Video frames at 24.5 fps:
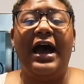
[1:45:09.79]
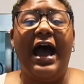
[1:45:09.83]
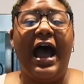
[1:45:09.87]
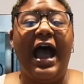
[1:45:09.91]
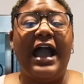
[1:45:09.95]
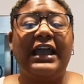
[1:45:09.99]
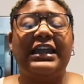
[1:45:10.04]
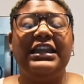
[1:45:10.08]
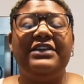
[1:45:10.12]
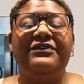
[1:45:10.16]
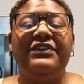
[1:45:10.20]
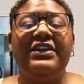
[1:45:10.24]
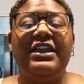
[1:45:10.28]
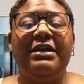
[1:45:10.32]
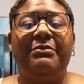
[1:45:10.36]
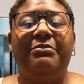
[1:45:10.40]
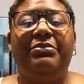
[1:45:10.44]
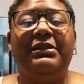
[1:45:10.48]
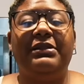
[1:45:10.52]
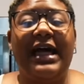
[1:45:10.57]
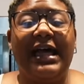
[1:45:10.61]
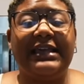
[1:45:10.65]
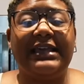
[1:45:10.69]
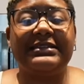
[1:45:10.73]
I can even get
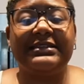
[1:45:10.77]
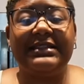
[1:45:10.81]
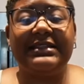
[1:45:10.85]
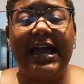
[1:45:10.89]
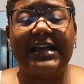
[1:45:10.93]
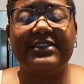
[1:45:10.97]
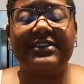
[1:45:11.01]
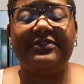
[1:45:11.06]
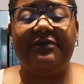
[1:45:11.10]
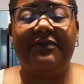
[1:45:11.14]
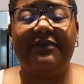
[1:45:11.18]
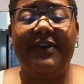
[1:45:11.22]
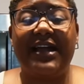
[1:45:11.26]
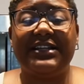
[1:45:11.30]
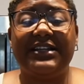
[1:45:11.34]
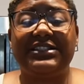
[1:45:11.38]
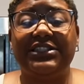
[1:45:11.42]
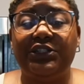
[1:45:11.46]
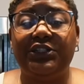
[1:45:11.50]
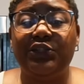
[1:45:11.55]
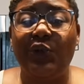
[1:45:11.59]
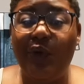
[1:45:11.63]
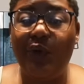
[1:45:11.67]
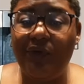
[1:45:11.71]
black slacks from
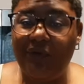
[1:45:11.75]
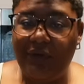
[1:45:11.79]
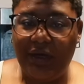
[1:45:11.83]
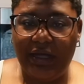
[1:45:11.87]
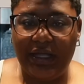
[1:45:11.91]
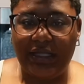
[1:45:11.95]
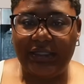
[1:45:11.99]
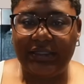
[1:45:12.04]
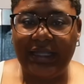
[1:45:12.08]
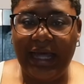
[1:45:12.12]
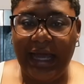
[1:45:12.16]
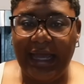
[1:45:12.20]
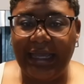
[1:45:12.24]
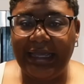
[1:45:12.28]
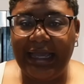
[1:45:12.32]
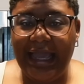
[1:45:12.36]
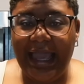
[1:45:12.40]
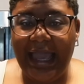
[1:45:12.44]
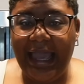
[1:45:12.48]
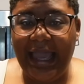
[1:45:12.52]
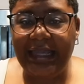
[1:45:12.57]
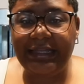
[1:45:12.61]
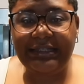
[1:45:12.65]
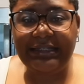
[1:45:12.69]
Fashion Nova. Like,
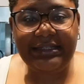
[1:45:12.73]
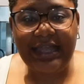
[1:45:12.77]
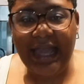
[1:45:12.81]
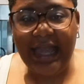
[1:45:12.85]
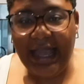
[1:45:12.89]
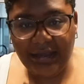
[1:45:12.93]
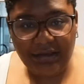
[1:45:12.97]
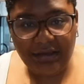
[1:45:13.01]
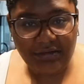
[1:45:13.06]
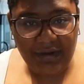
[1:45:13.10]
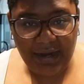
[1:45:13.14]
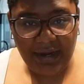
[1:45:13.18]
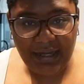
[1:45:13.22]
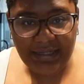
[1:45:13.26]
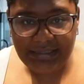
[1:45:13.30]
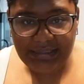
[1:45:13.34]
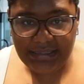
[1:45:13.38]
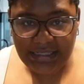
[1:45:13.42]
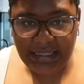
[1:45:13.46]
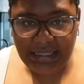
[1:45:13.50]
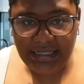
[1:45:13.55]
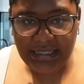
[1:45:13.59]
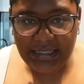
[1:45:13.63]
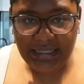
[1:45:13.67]
ain't that
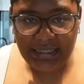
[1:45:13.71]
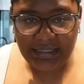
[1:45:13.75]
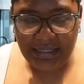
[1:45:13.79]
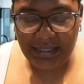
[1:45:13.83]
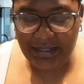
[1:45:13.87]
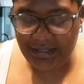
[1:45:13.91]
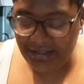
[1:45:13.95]
crazy?